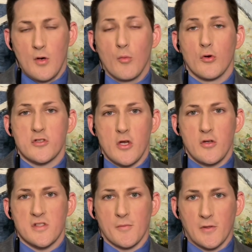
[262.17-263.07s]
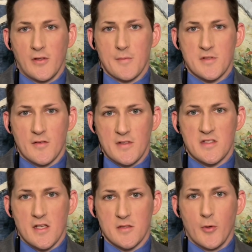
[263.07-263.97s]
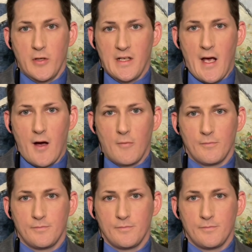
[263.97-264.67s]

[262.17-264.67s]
We'll show you some clips of his testimony now.